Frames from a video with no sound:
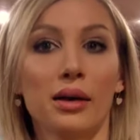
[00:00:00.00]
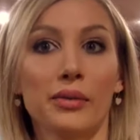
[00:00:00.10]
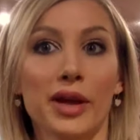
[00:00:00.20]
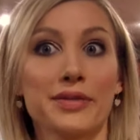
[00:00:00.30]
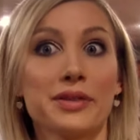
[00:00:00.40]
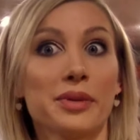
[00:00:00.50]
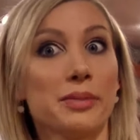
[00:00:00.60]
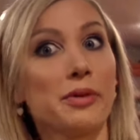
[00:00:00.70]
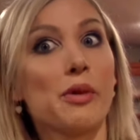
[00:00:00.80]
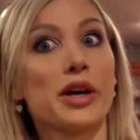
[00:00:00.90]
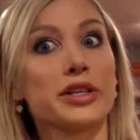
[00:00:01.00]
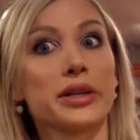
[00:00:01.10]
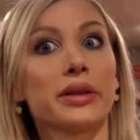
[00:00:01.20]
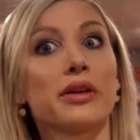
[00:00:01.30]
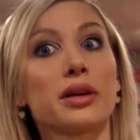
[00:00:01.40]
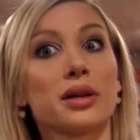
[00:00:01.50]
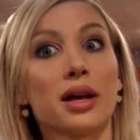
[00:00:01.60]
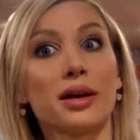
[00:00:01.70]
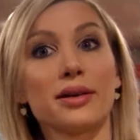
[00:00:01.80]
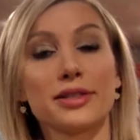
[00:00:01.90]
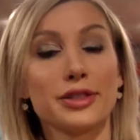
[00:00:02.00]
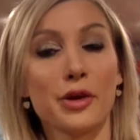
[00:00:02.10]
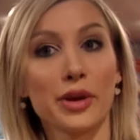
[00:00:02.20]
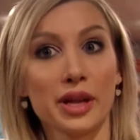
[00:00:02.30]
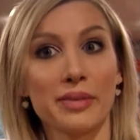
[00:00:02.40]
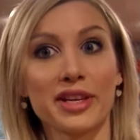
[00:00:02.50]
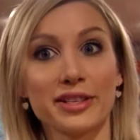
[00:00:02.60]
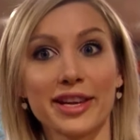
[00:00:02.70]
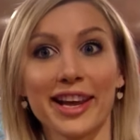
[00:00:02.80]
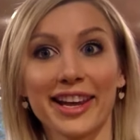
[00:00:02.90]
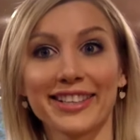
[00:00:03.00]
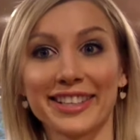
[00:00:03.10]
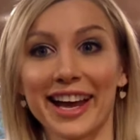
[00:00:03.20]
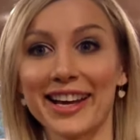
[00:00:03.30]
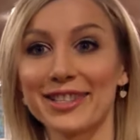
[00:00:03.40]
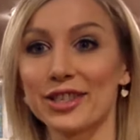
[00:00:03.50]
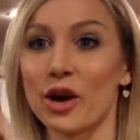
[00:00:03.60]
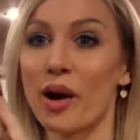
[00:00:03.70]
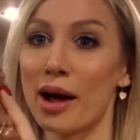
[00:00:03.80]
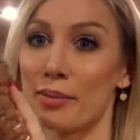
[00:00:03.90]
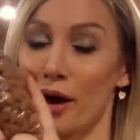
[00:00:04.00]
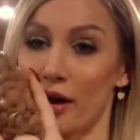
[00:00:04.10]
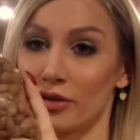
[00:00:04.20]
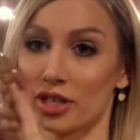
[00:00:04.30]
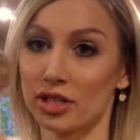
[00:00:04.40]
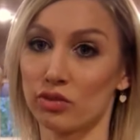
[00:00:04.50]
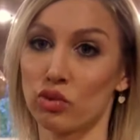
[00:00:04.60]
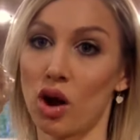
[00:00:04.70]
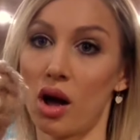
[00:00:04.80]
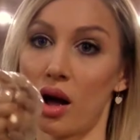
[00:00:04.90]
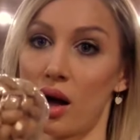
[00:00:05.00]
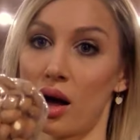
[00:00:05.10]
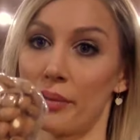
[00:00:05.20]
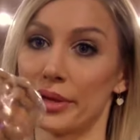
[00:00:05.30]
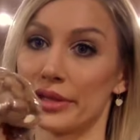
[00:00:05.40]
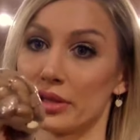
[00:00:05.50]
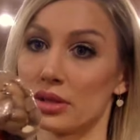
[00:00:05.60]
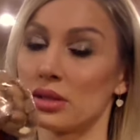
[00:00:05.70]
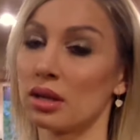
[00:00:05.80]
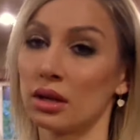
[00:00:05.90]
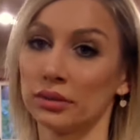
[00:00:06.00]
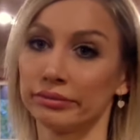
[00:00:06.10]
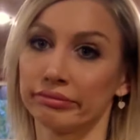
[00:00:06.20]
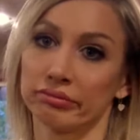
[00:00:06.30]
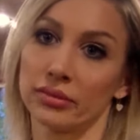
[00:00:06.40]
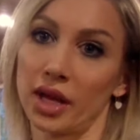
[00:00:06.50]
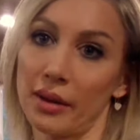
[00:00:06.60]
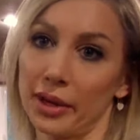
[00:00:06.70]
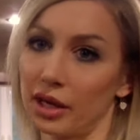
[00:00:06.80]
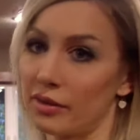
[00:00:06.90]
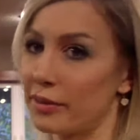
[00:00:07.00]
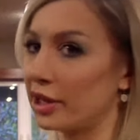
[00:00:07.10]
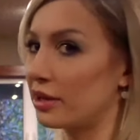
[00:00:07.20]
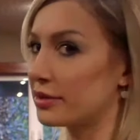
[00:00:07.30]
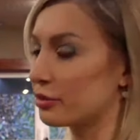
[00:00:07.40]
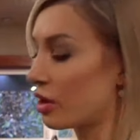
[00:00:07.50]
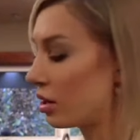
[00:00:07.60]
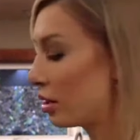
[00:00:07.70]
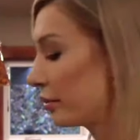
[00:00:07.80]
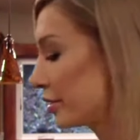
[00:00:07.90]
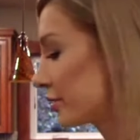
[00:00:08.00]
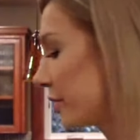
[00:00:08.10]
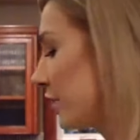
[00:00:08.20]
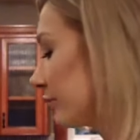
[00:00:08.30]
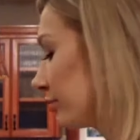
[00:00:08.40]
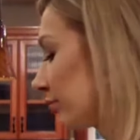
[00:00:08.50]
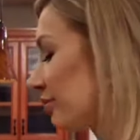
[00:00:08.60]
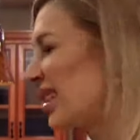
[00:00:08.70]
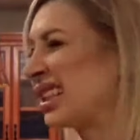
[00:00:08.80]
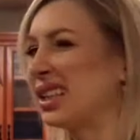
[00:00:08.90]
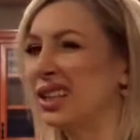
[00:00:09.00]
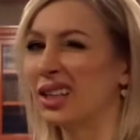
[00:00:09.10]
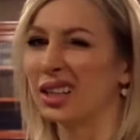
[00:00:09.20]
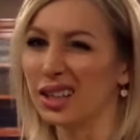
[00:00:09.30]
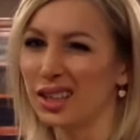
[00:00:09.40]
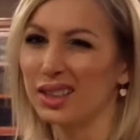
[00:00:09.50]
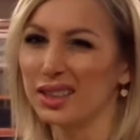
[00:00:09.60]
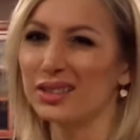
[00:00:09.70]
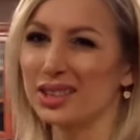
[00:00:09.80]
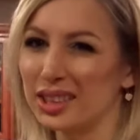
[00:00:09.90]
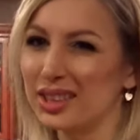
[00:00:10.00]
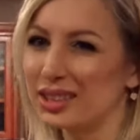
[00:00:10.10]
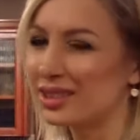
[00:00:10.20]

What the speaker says: we have some people watching their sodium intake tonight, so I bought just raw almonds. I mean, everybody loves raw almonds, right? I know they need